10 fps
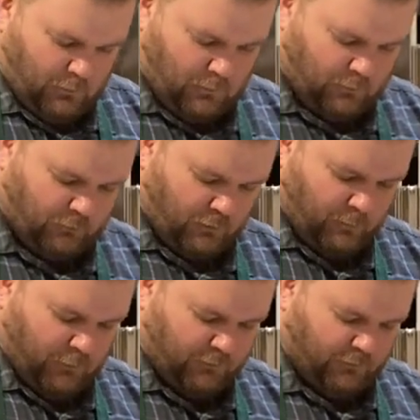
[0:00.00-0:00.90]
Just going to
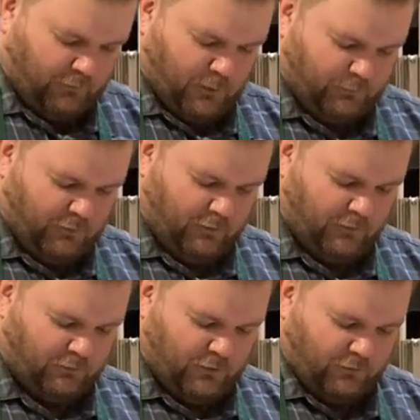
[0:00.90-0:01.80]
mix this up so everything is
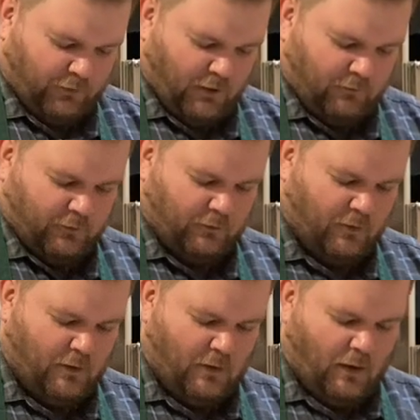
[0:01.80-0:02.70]
nice and covered.
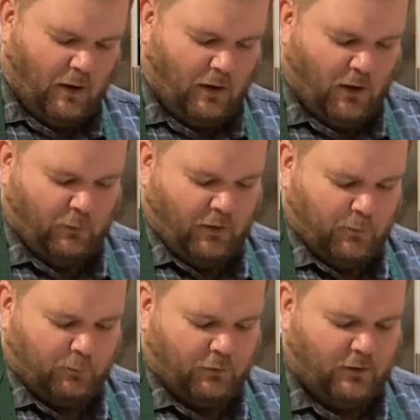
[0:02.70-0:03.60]
I went ahead
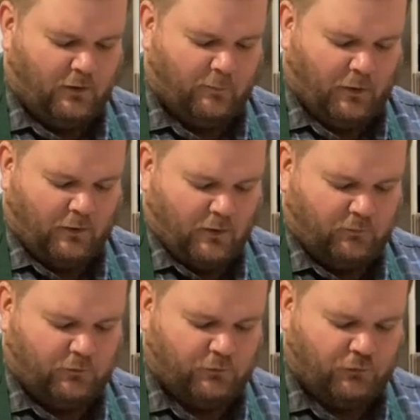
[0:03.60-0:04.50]
and preheated my
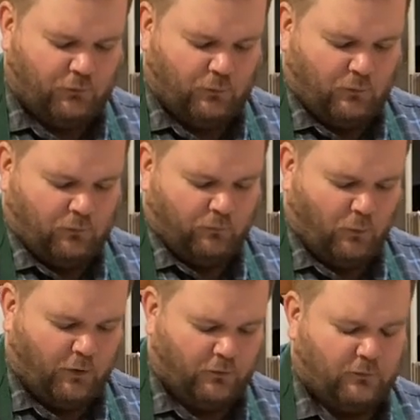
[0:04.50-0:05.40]
oven to
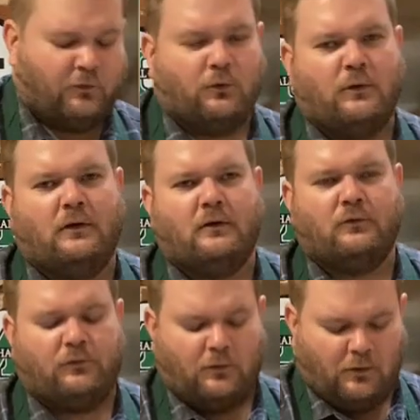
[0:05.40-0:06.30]
400
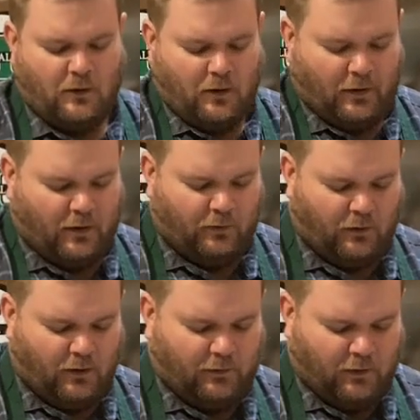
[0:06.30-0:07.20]
degrees and
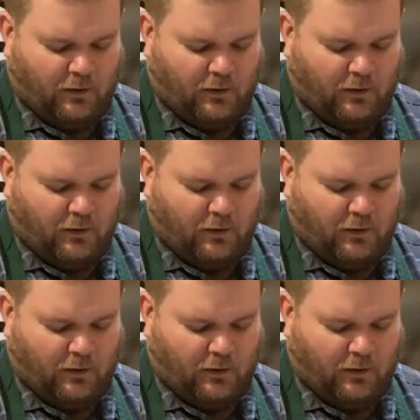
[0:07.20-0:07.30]
lined a